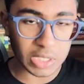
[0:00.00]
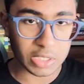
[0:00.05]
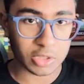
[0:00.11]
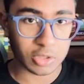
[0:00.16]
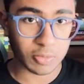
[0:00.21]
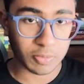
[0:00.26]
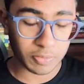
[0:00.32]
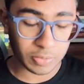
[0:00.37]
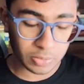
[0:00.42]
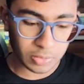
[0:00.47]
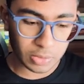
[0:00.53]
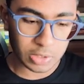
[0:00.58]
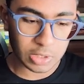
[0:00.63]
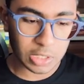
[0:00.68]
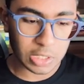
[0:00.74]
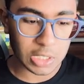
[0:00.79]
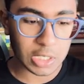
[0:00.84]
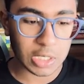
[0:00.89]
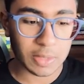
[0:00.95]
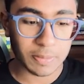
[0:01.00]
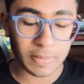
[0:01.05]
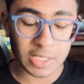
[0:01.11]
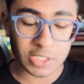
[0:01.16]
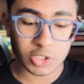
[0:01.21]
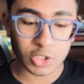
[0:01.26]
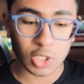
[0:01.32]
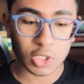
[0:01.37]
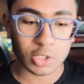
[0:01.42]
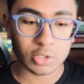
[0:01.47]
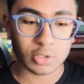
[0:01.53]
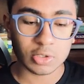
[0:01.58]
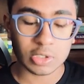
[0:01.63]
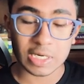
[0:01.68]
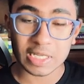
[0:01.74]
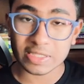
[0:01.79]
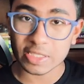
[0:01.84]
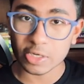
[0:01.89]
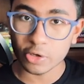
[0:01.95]
So uh, make sure to
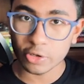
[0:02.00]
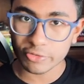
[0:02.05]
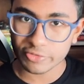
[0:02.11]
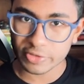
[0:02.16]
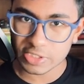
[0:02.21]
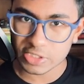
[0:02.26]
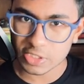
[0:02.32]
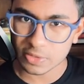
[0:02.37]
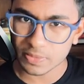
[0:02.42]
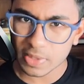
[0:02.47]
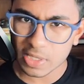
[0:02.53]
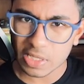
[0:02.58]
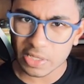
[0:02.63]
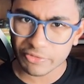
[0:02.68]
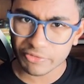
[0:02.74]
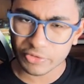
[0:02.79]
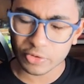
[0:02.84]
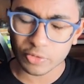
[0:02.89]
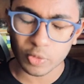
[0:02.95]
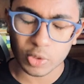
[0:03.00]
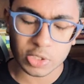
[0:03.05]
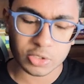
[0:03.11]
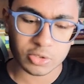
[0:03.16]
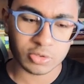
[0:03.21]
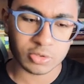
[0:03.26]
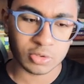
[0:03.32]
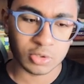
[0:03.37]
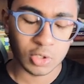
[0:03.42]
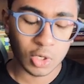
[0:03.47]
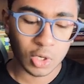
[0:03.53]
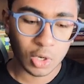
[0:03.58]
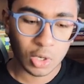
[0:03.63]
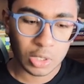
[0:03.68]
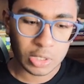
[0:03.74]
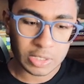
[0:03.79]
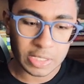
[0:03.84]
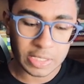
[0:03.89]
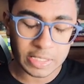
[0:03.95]
click the notification bell if you want to
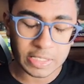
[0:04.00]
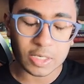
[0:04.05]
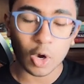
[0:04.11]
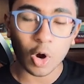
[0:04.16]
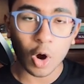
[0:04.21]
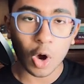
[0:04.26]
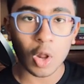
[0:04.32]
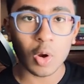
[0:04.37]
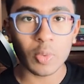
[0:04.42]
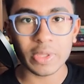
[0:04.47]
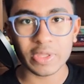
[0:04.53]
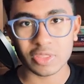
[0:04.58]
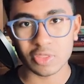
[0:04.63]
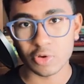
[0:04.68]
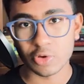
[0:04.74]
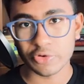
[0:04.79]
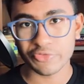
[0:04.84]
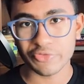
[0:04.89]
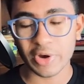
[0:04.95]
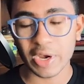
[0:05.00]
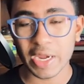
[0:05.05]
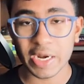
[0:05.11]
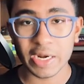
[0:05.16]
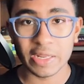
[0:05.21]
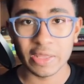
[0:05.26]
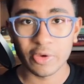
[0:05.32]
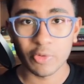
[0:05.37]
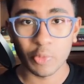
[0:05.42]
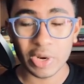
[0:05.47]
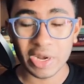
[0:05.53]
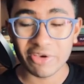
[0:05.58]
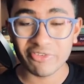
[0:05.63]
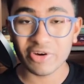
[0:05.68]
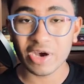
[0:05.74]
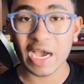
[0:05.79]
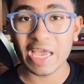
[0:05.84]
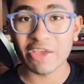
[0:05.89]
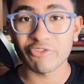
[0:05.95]
get always notified whenever
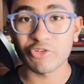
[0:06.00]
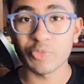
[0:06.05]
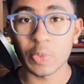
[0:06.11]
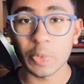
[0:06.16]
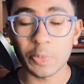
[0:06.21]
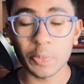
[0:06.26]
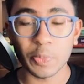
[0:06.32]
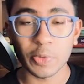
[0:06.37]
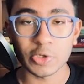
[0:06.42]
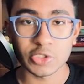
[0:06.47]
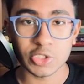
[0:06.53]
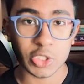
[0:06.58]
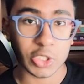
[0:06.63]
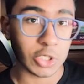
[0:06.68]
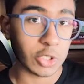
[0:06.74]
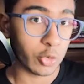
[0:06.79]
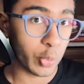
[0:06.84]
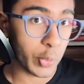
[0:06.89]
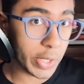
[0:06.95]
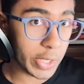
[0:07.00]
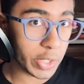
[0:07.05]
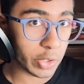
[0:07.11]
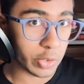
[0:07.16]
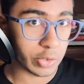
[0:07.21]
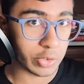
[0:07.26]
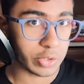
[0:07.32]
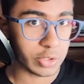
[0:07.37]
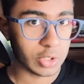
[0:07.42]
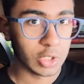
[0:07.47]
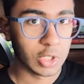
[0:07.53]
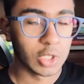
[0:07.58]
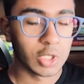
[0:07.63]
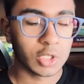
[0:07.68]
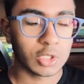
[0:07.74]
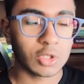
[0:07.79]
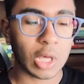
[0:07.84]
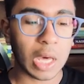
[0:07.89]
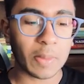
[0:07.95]
I would be posting new videos.
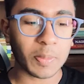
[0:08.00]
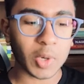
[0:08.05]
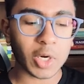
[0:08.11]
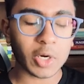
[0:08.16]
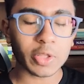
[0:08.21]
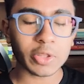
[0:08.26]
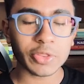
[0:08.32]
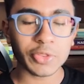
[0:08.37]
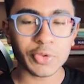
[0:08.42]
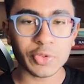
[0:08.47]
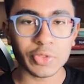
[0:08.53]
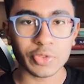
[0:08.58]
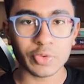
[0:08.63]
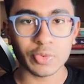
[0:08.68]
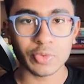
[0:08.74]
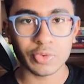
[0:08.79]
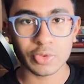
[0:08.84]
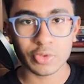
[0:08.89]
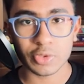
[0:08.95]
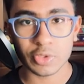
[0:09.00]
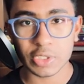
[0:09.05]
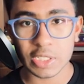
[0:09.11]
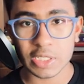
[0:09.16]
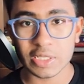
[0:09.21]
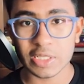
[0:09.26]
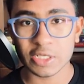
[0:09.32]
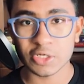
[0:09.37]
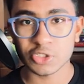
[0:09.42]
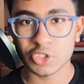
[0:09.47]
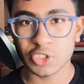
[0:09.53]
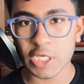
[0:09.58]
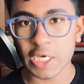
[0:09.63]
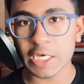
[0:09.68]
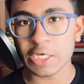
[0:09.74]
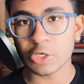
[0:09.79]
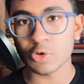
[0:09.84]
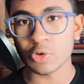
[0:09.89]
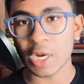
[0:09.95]
So I'm going to see you soon. So till then, stay
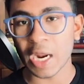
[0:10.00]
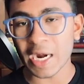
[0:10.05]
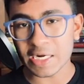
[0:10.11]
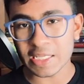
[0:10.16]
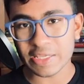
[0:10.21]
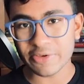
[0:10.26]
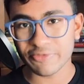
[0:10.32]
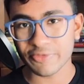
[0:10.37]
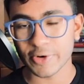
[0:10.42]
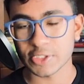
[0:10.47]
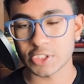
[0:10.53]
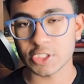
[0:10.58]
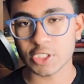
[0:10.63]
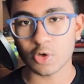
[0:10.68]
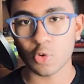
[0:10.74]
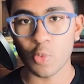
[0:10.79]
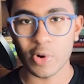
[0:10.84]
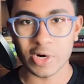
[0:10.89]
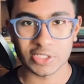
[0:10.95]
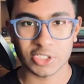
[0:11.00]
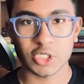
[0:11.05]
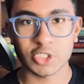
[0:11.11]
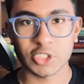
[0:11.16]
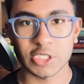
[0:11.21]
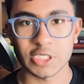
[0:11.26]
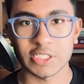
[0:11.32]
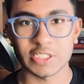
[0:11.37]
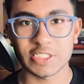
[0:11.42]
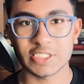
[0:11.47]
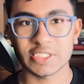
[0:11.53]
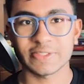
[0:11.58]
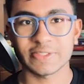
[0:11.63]
tuned and keep watching One Shot Chess.